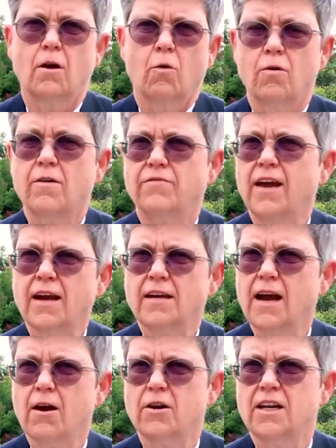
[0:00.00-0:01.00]
where if they
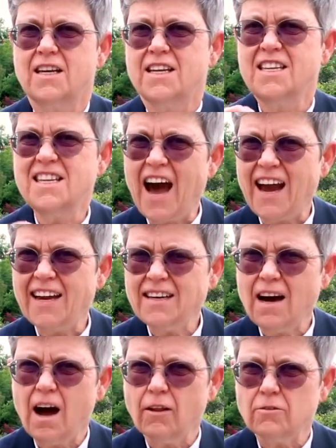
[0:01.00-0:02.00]
inherited
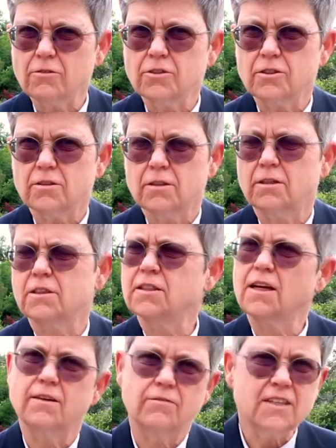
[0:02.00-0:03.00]
$9
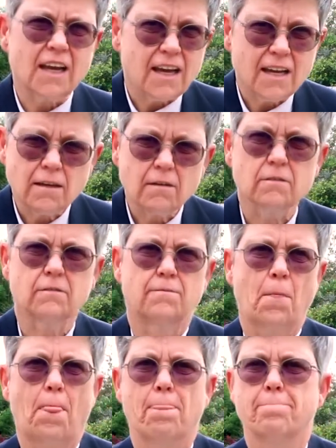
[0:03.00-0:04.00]
instead of 10,
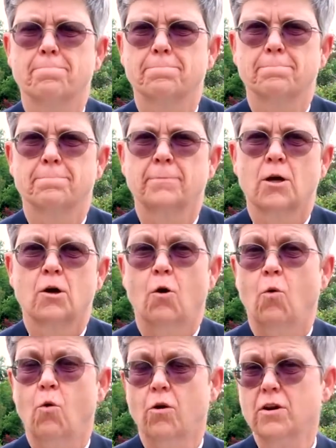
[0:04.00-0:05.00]

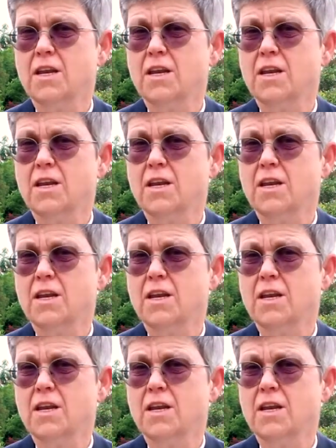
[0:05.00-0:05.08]
or